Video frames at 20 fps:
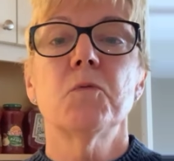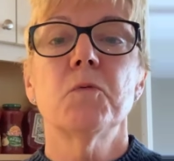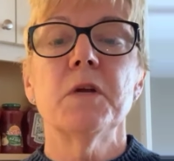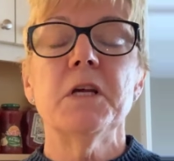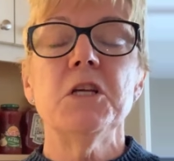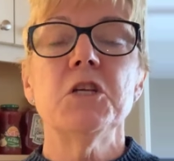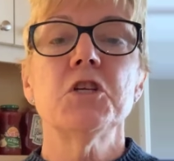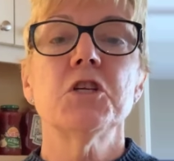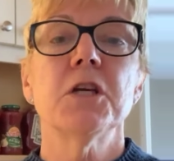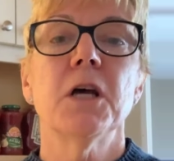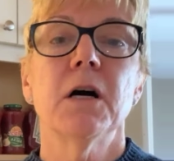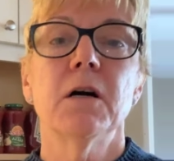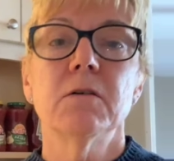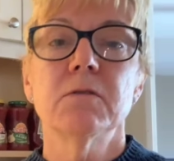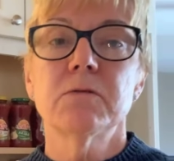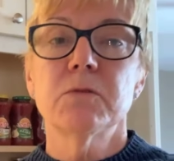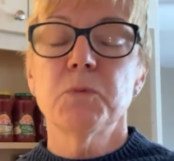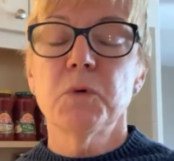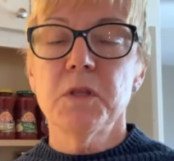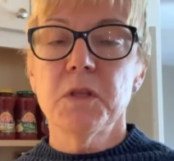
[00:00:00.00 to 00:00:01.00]

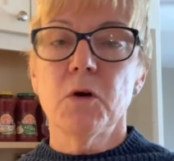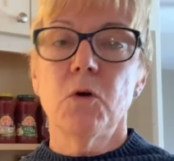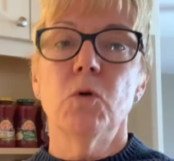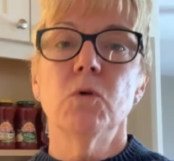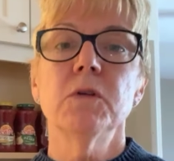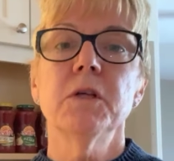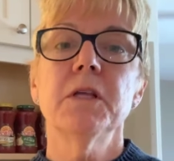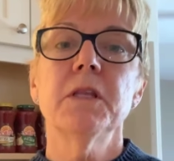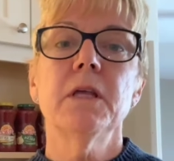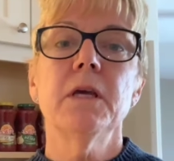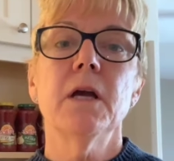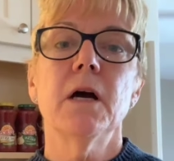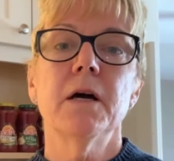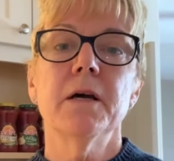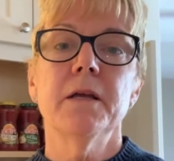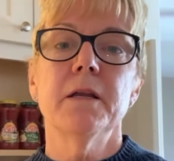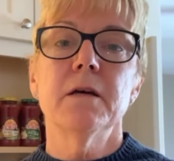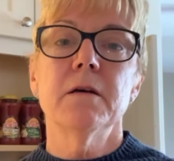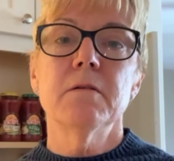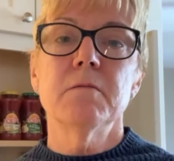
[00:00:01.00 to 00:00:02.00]
reshelved with only the
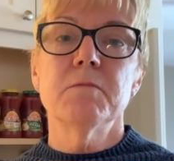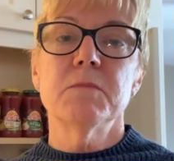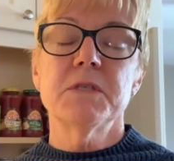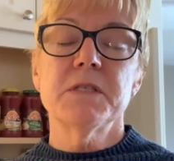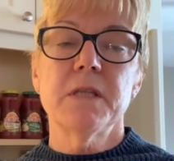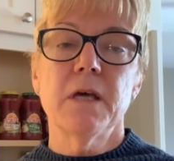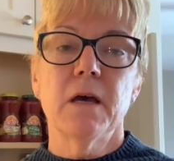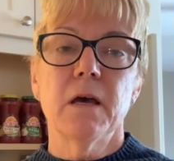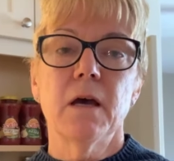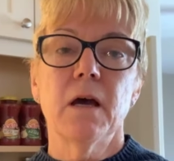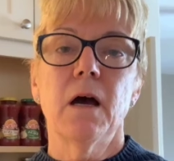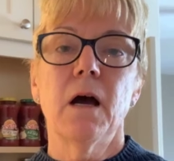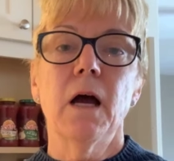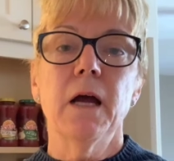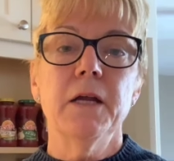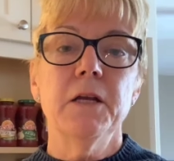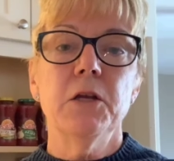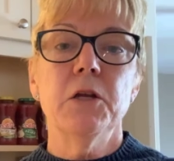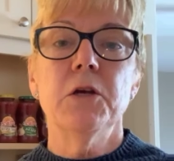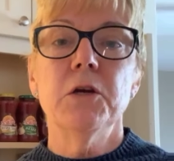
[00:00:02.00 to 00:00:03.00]
items that
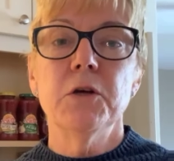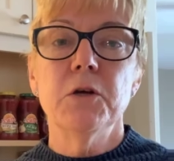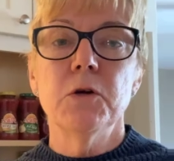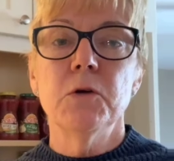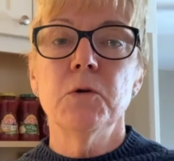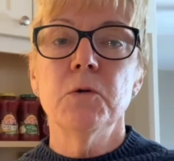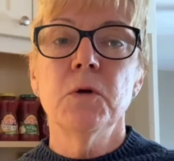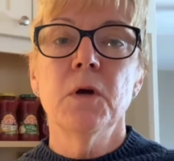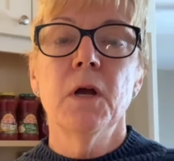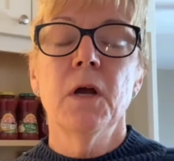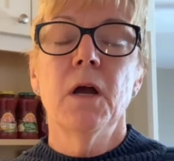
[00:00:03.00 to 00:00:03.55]
I knew